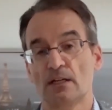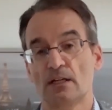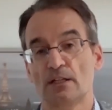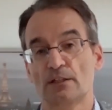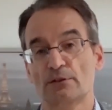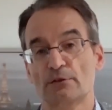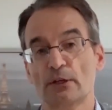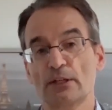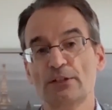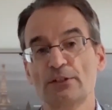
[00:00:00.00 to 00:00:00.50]

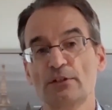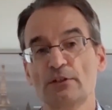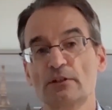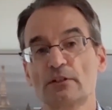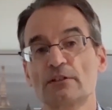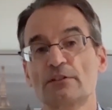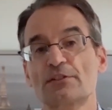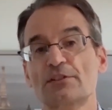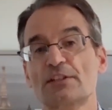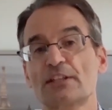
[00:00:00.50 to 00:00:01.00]
So as you
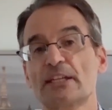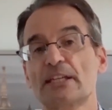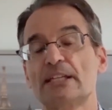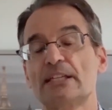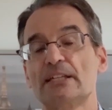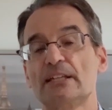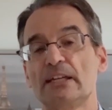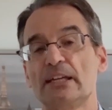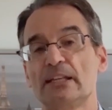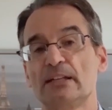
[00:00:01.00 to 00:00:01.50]
can
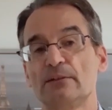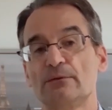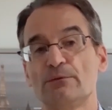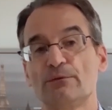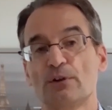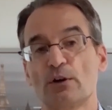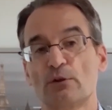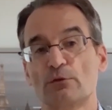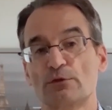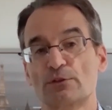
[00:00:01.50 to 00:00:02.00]
see, it
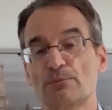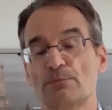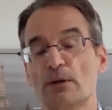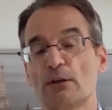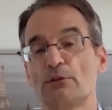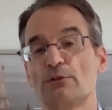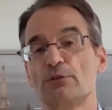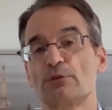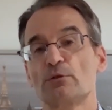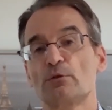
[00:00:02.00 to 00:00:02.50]
involves
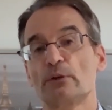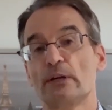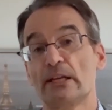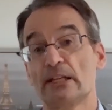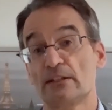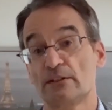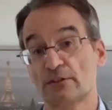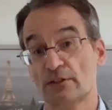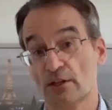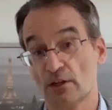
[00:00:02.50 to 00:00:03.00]
both your
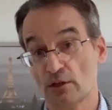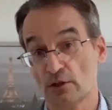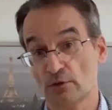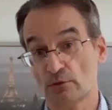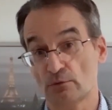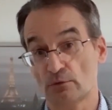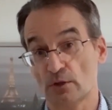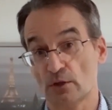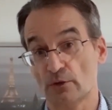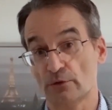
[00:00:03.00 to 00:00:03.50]

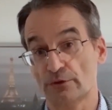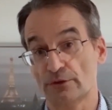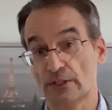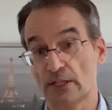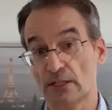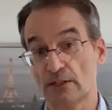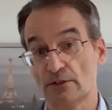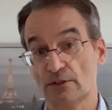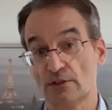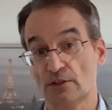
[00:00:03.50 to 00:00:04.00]
internal
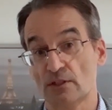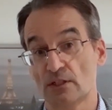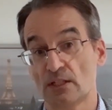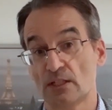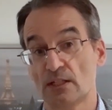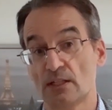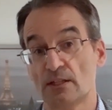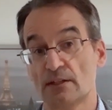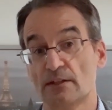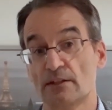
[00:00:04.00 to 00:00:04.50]
conduct,
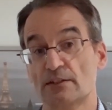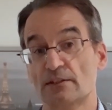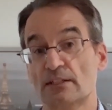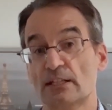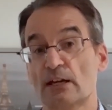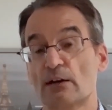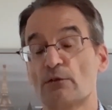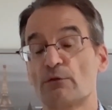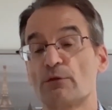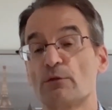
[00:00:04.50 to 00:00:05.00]
the
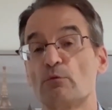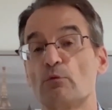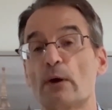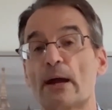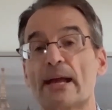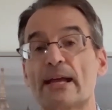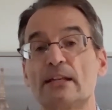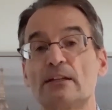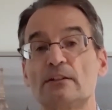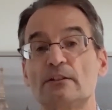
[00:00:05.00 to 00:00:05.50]

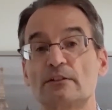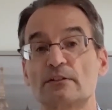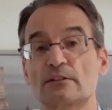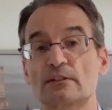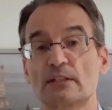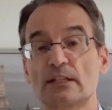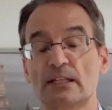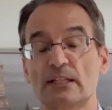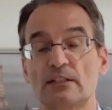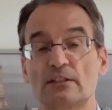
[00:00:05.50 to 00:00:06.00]
self-awareness
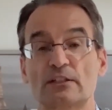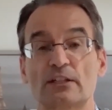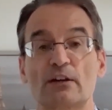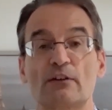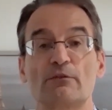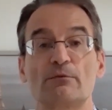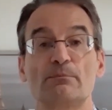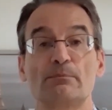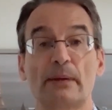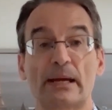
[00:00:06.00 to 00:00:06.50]
and
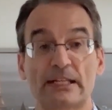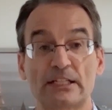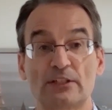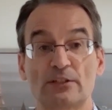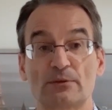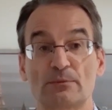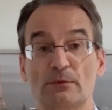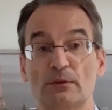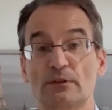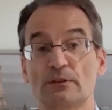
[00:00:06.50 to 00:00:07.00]

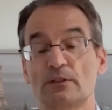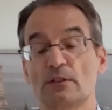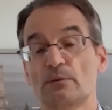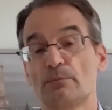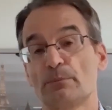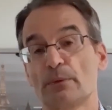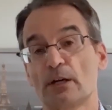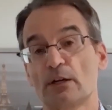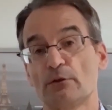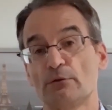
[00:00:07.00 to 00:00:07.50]
self-management
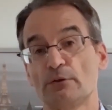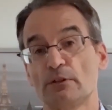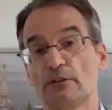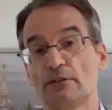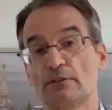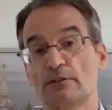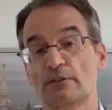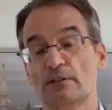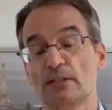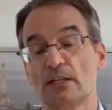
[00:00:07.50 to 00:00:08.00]

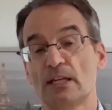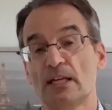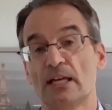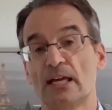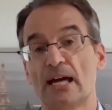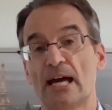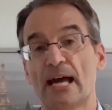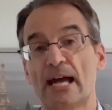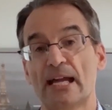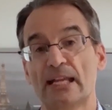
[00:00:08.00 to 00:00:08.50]
components,
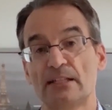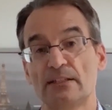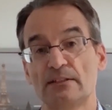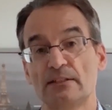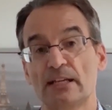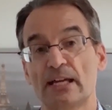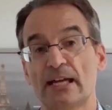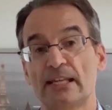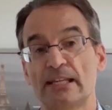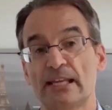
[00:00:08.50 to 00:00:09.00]

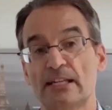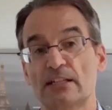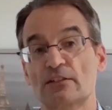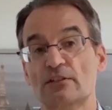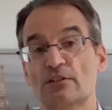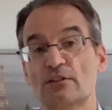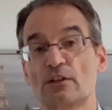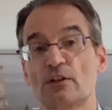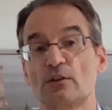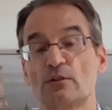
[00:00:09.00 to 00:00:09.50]
and an
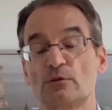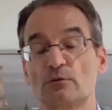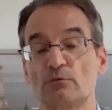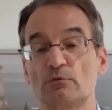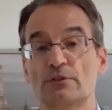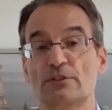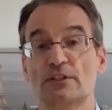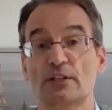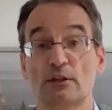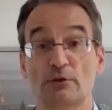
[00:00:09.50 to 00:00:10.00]
external
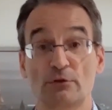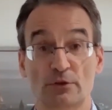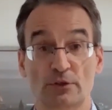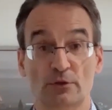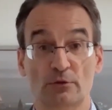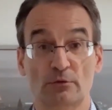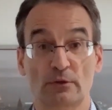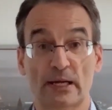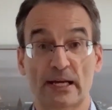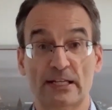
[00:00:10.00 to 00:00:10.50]

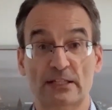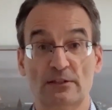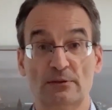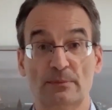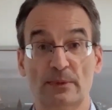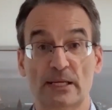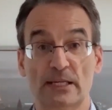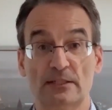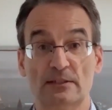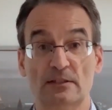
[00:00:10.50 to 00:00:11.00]
social
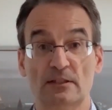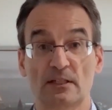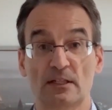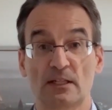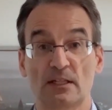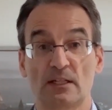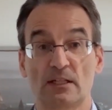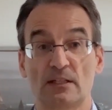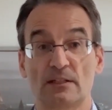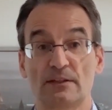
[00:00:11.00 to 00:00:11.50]
aspect,
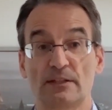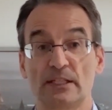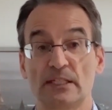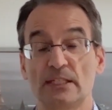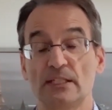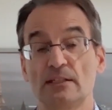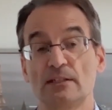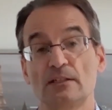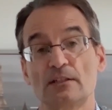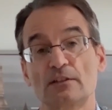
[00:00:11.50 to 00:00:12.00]

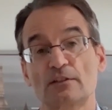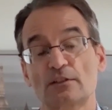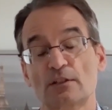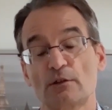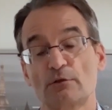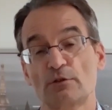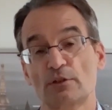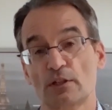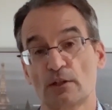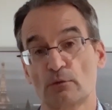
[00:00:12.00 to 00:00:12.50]
the
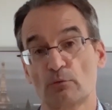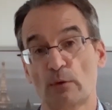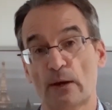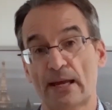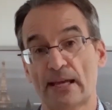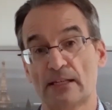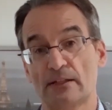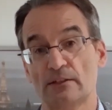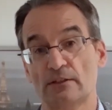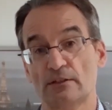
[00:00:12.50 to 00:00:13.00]
social
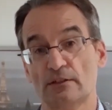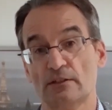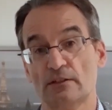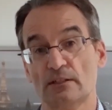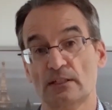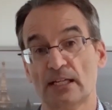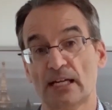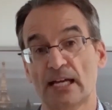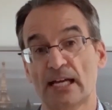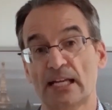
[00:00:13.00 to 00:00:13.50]
awareness
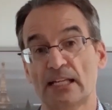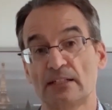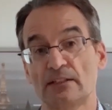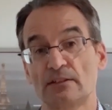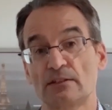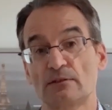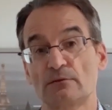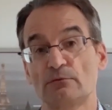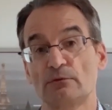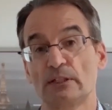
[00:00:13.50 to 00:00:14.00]

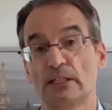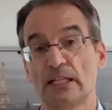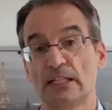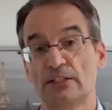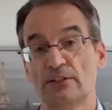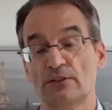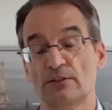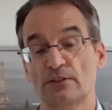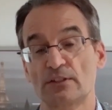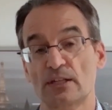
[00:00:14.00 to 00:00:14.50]
and
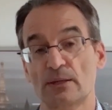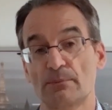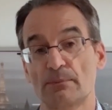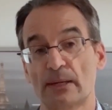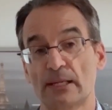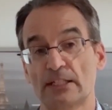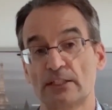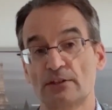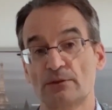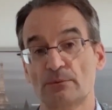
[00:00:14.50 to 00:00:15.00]
relationship
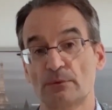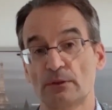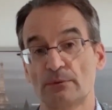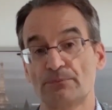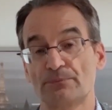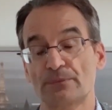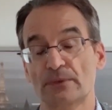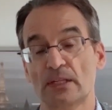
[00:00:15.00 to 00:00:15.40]
management.